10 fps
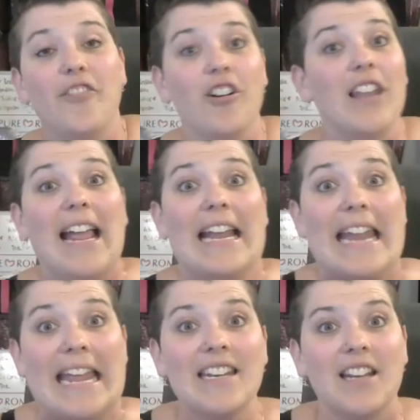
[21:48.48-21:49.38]
for like an
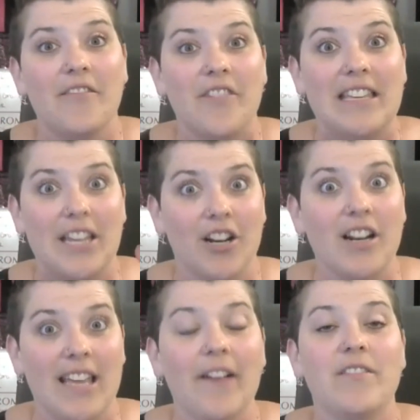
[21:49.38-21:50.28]
end of the
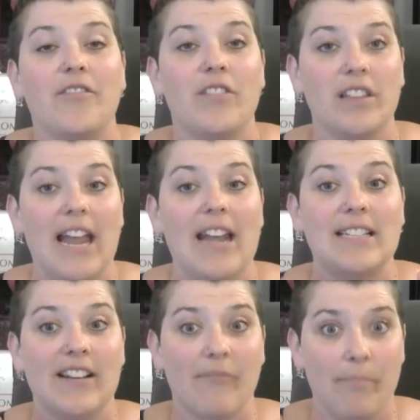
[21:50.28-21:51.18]
year gift for the
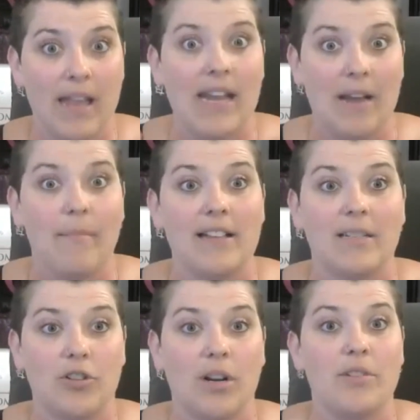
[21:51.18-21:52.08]
ladies that have been in my
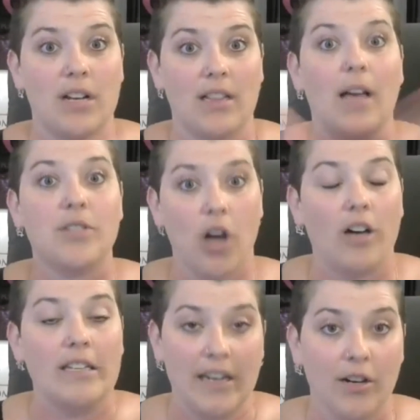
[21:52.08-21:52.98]
subscription clubs
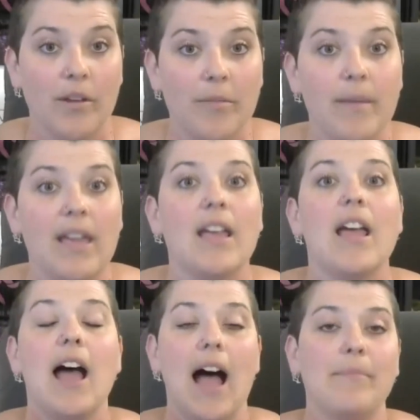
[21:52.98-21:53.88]
all year with me.
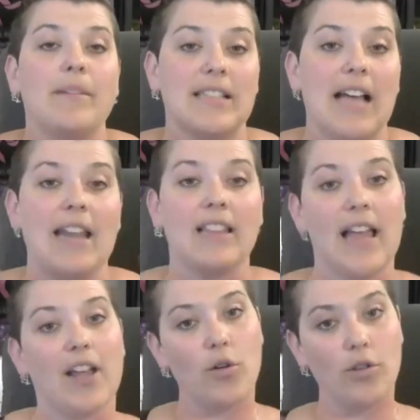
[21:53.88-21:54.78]
I'm designing
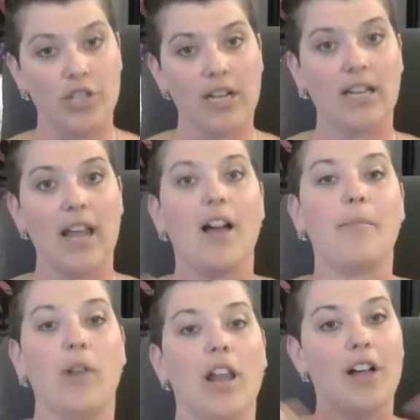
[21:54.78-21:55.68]
like coochie club
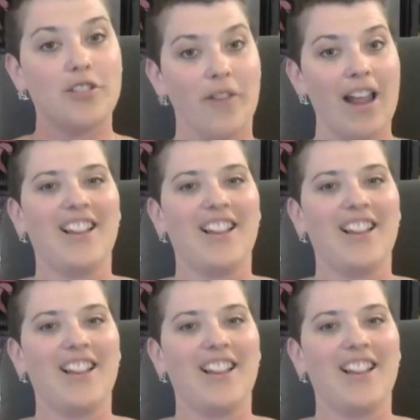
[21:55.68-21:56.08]
or lingerie